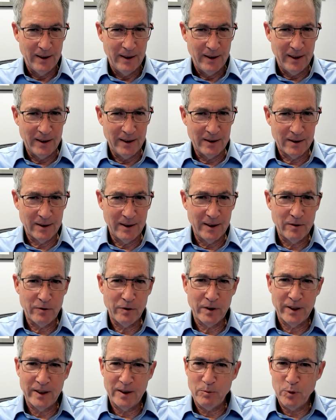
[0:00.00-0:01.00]
it's there
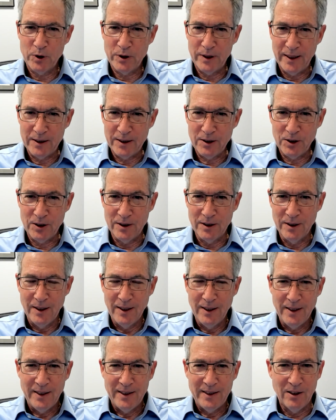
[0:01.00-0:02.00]
for their protection.
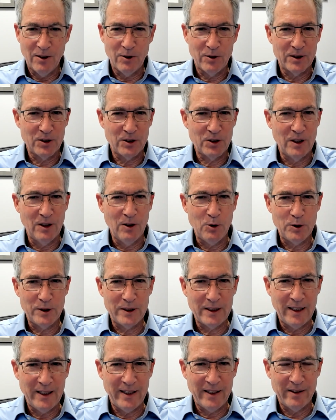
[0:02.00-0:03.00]
There's an old
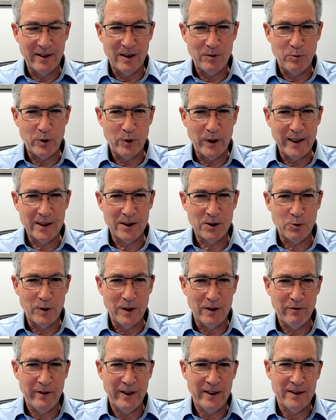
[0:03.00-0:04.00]
saying that brakes were
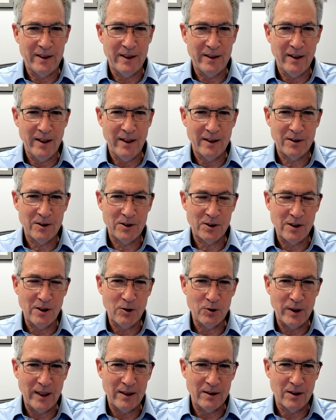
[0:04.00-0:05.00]
invented not to
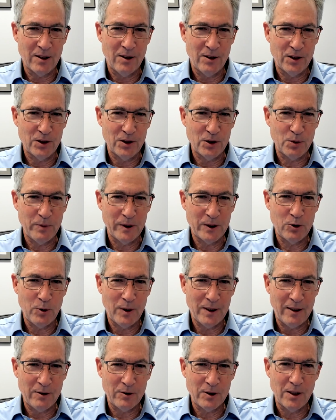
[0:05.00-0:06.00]
slow down cars, but to
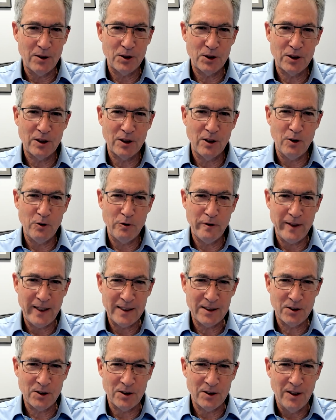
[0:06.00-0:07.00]
allow cars to go
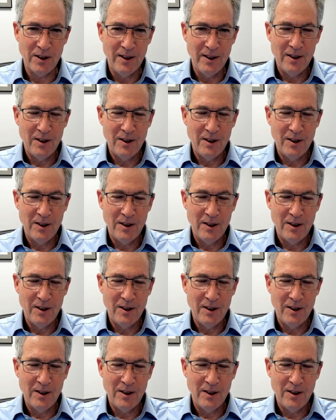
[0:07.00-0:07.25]
faster.